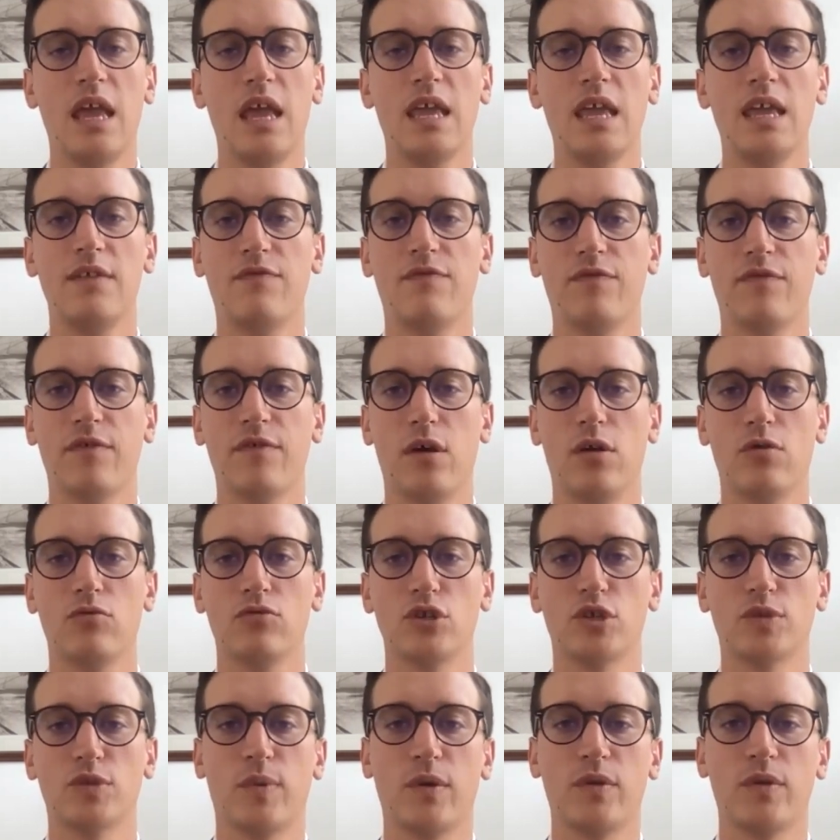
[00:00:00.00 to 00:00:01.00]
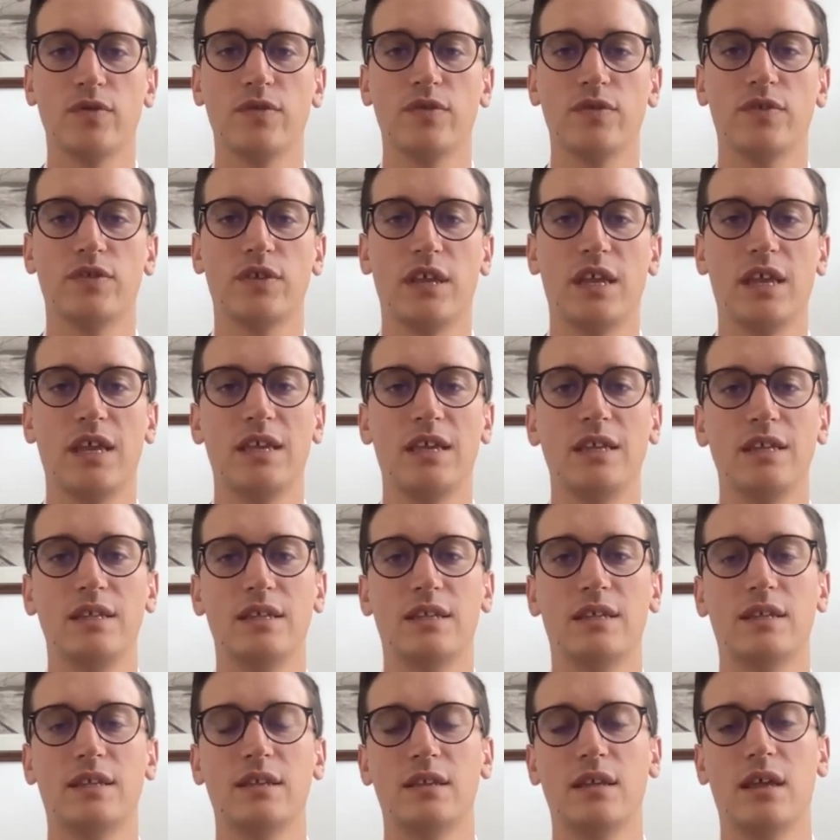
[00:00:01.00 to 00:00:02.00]
If a response
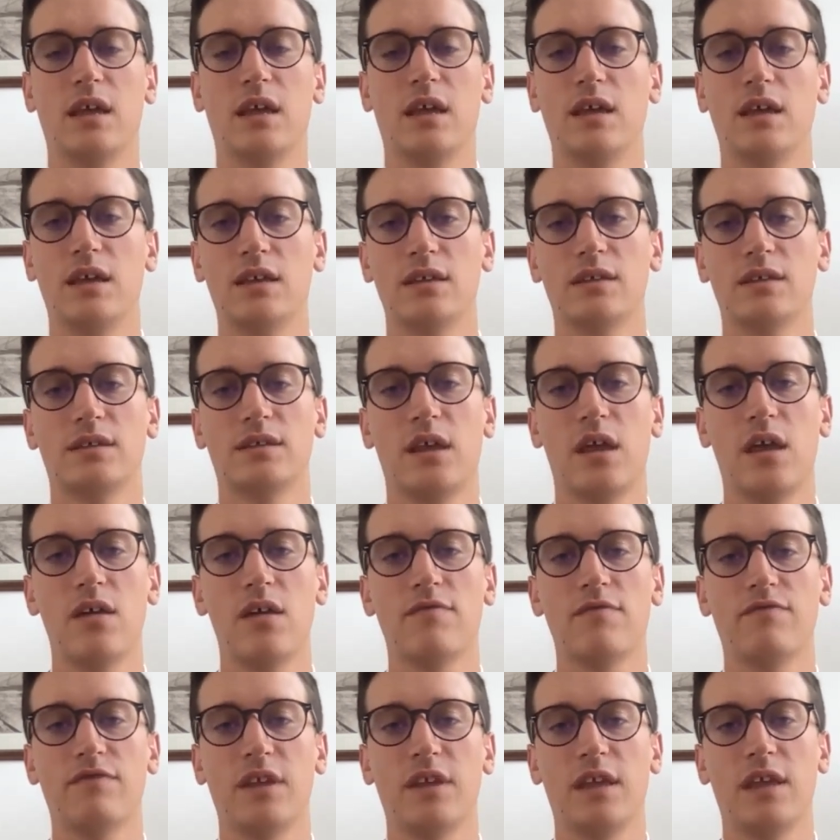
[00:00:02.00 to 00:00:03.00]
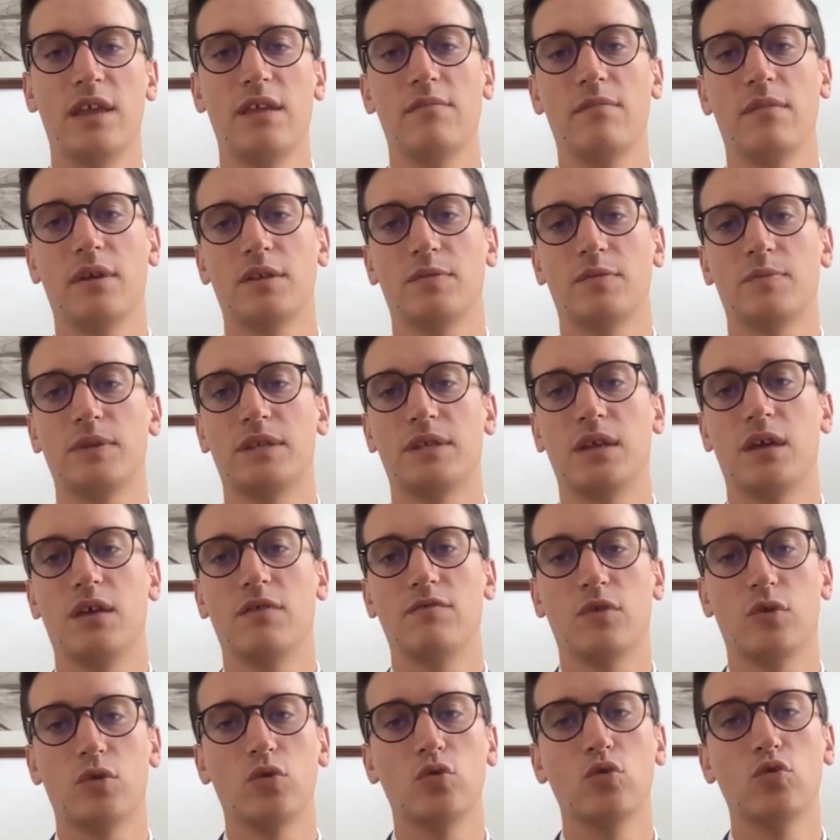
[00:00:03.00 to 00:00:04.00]
is served, it must be
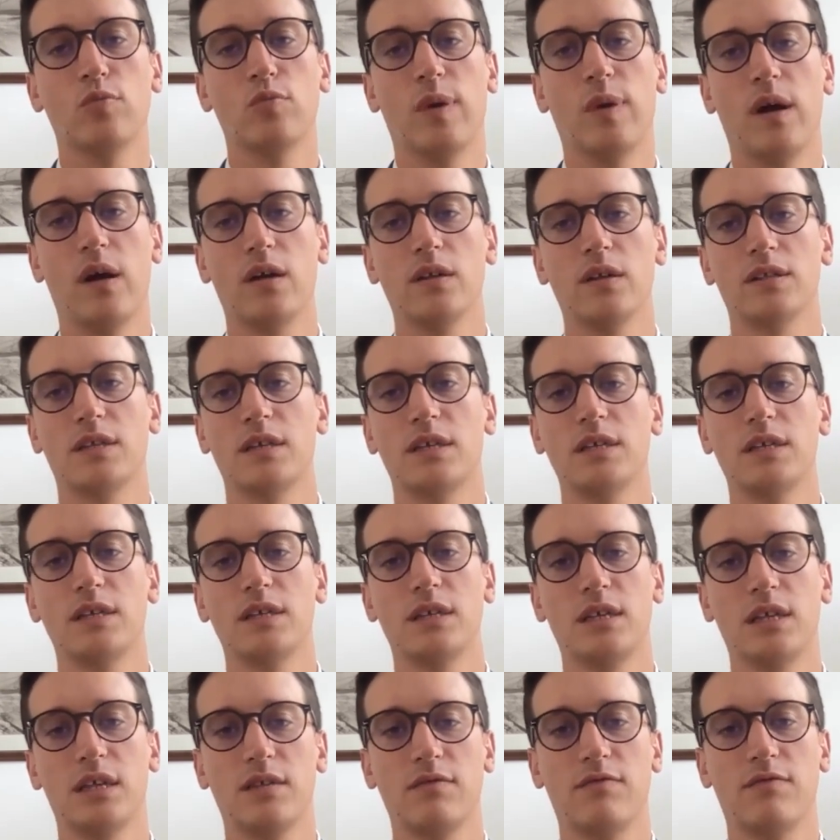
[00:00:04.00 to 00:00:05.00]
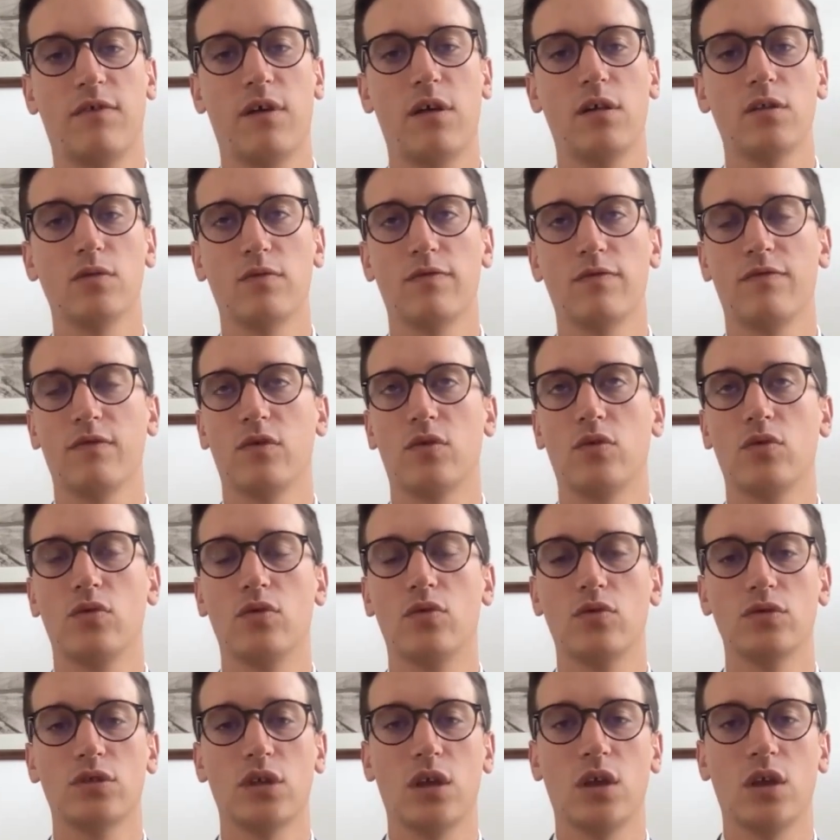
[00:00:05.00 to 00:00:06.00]
served on all parties, filed with the
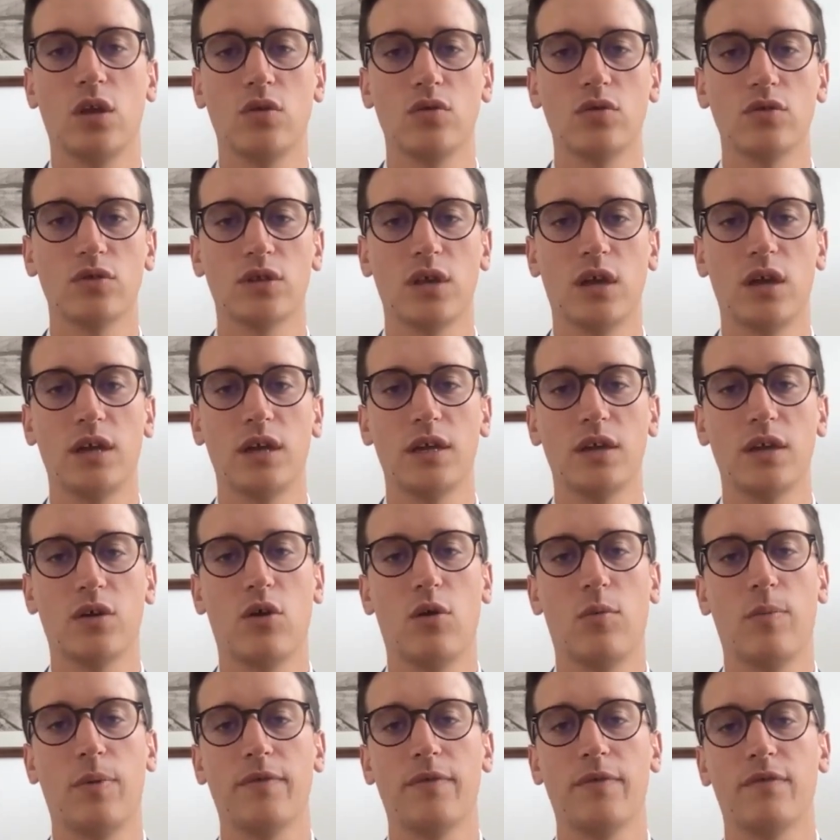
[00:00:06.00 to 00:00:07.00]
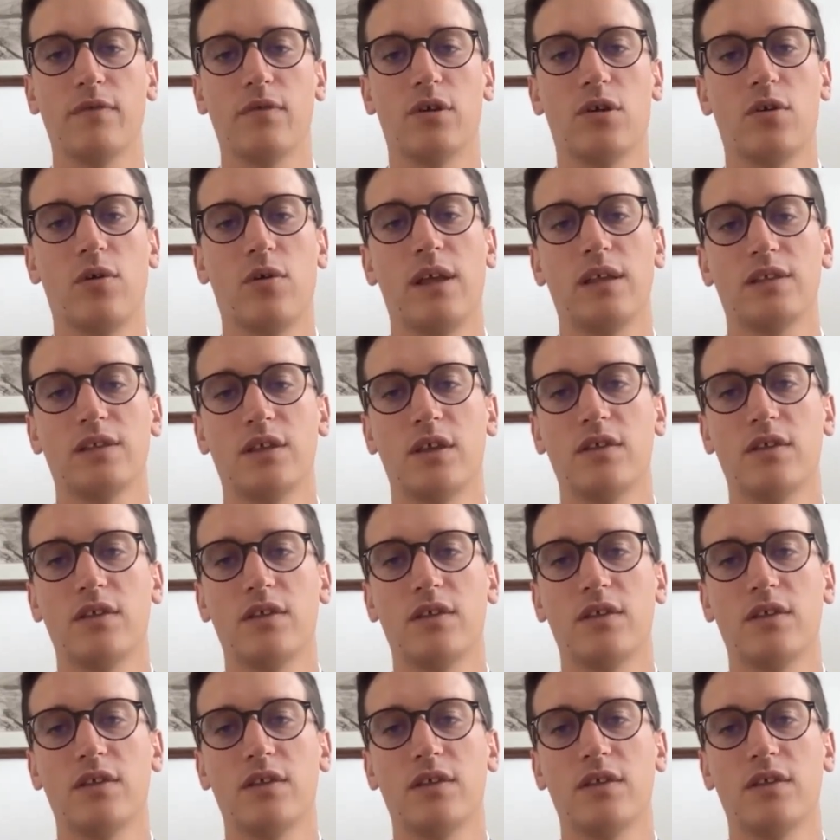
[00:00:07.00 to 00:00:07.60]
court alongside a copy of the request.